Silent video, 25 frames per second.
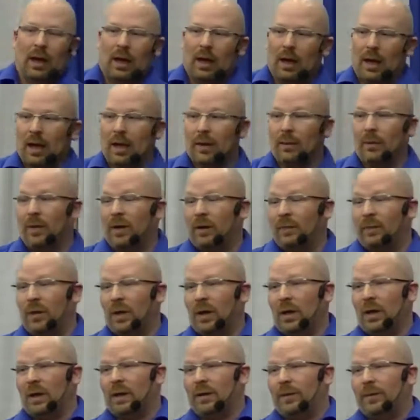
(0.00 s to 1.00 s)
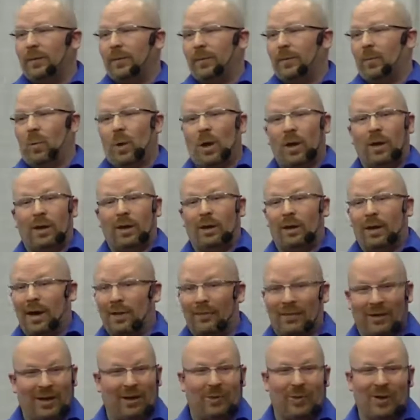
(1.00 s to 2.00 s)
If you want to
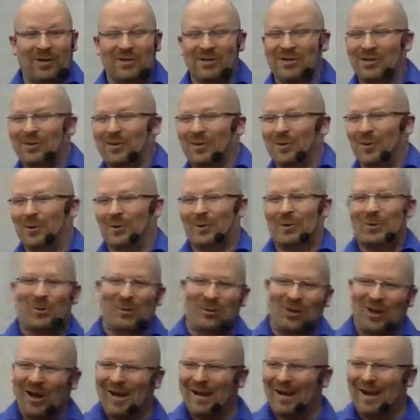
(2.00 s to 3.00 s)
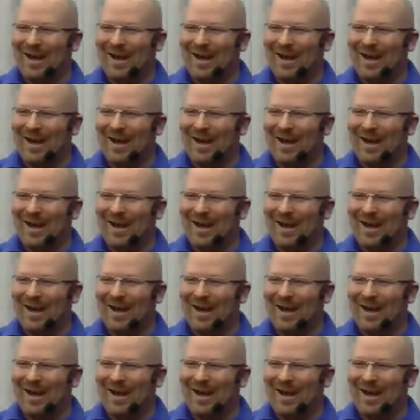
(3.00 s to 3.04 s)
have any questions and you're too shy to